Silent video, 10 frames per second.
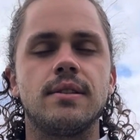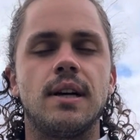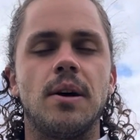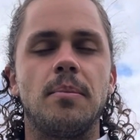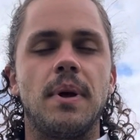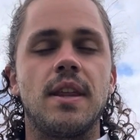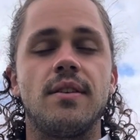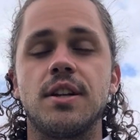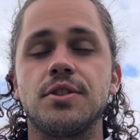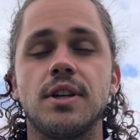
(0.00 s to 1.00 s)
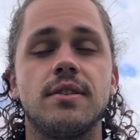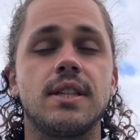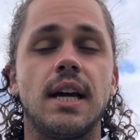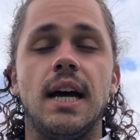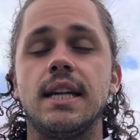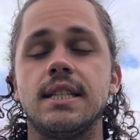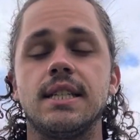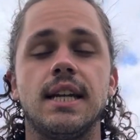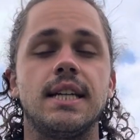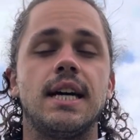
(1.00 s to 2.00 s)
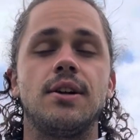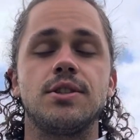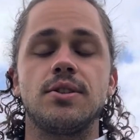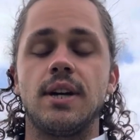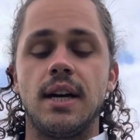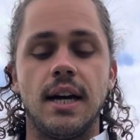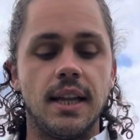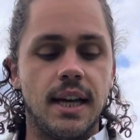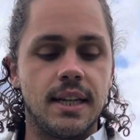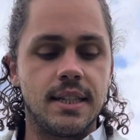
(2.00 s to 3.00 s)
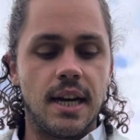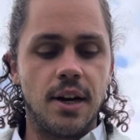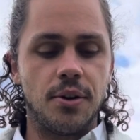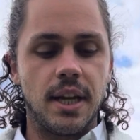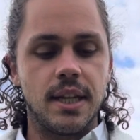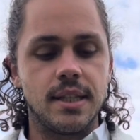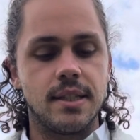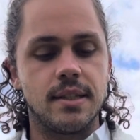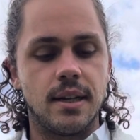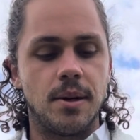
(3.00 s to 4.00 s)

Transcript: and then eventually I was like, I need to lay down, so I lied down, and